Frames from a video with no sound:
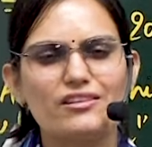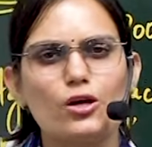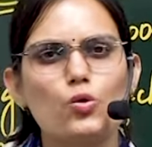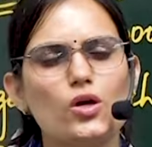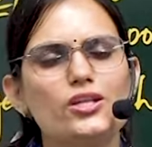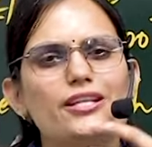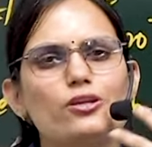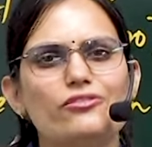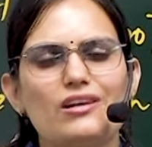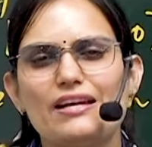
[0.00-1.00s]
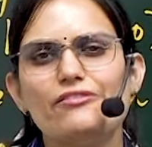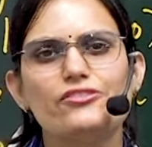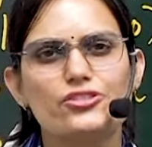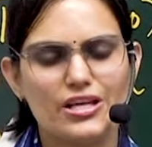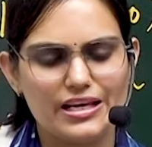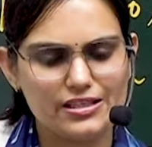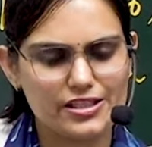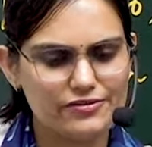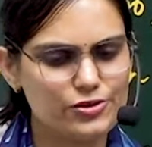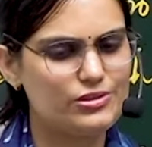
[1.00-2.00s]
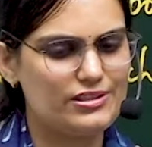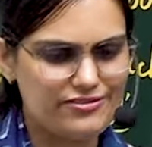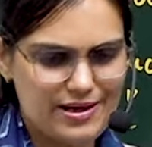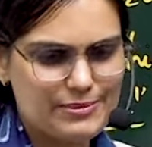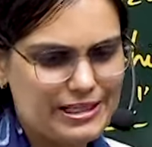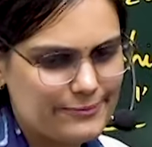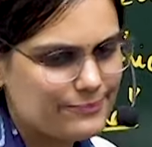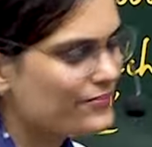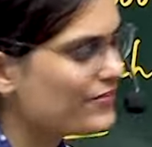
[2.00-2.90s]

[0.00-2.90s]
and the quality of life which they can give to that family.